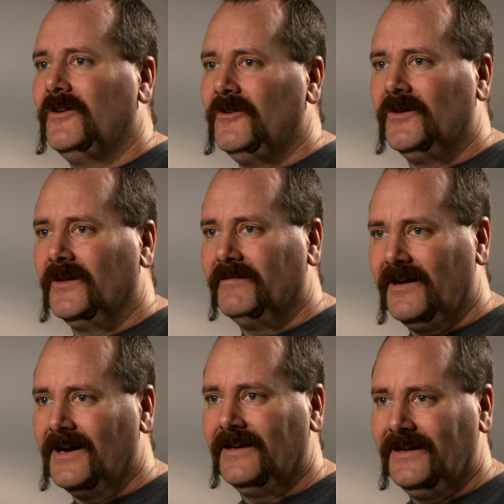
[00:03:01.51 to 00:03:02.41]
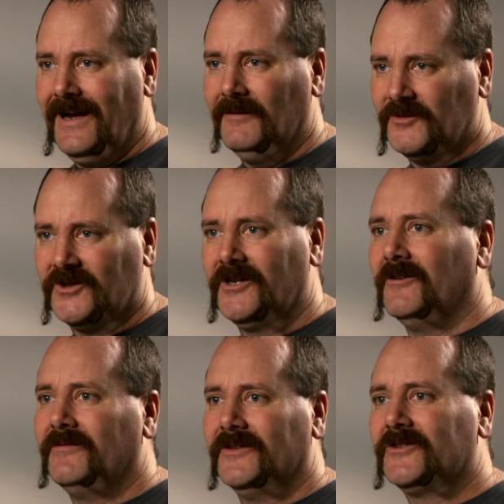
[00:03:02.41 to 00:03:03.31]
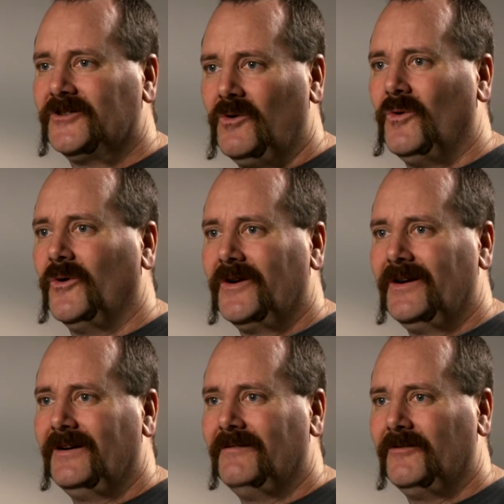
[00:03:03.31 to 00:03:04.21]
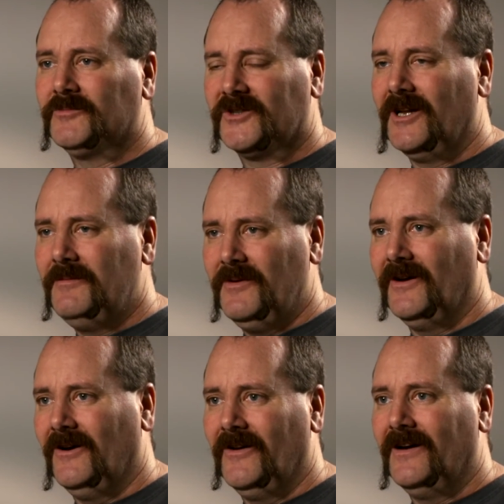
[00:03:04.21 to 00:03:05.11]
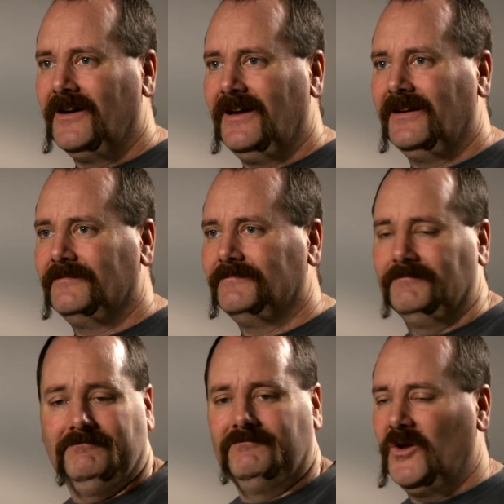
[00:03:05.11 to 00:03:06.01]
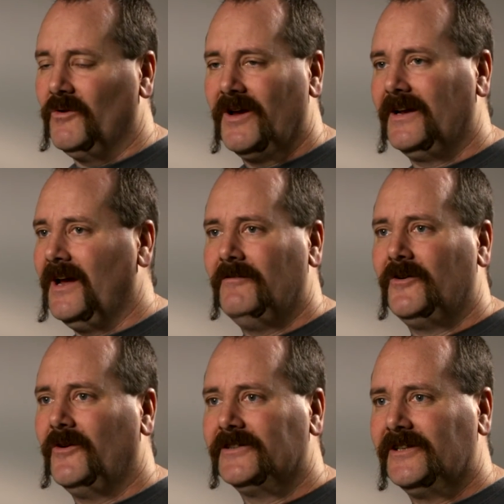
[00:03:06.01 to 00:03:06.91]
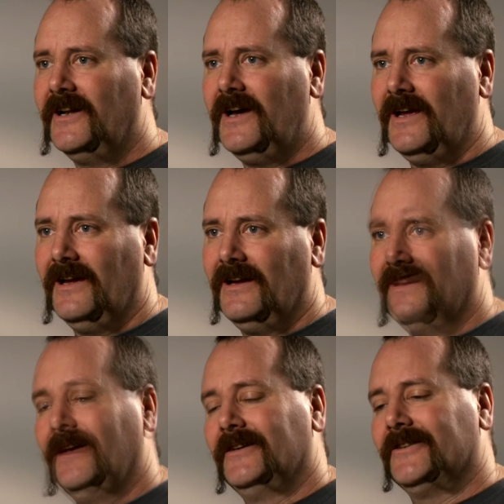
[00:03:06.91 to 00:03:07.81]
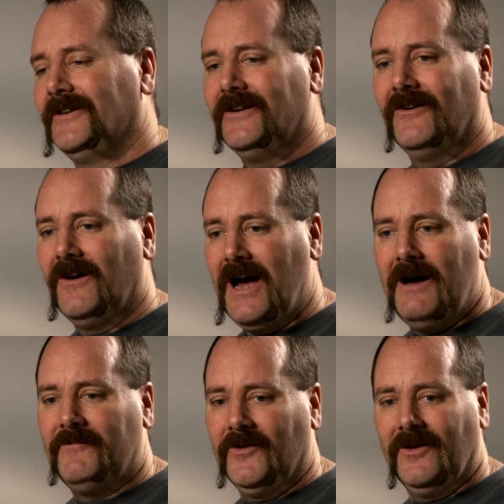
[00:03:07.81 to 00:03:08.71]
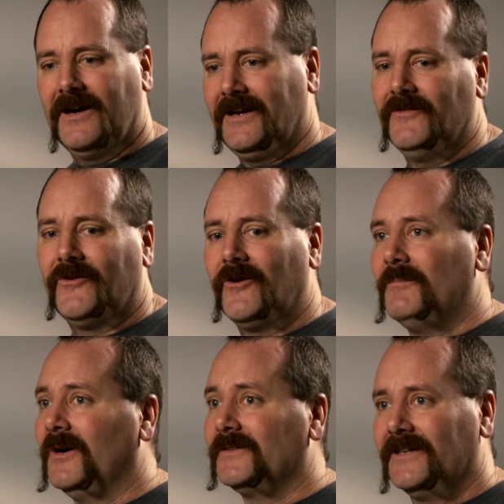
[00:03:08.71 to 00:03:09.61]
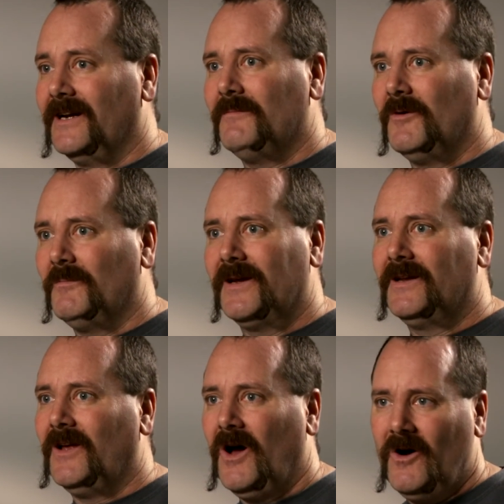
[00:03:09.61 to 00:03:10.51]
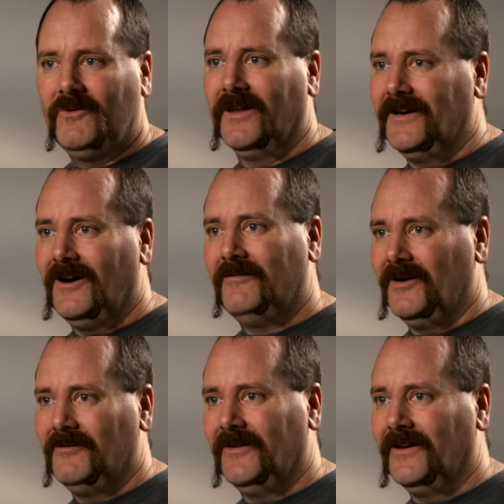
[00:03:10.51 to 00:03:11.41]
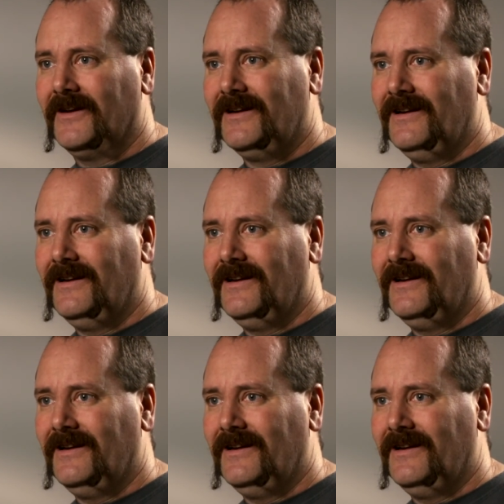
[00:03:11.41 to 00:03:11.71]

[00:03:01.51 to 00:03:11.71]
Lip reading: due to the fact that I'm stiff and sore from sleeping all night. Gonna have to have it the rest of the day. So, I feel like in 3 months that I'm gonna be totally off everything.